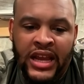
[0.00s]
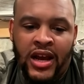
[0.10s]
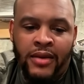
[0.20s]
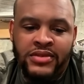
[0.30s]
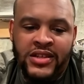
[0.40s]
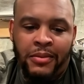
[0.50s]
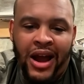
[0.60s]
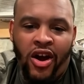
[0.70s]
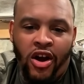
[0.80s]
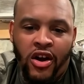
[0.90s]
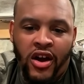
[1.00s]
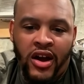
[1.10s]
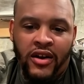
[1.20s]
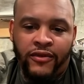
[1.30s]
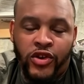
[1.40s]
it comes to my heart
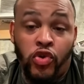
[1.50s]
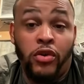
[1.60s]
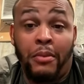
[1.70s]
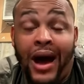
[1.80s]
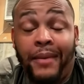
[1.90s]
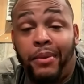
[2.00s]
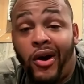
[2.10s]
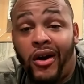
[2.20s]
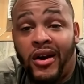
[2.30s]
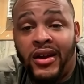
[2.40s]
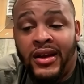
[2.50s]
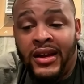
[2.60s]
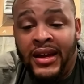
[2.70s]
of doing my part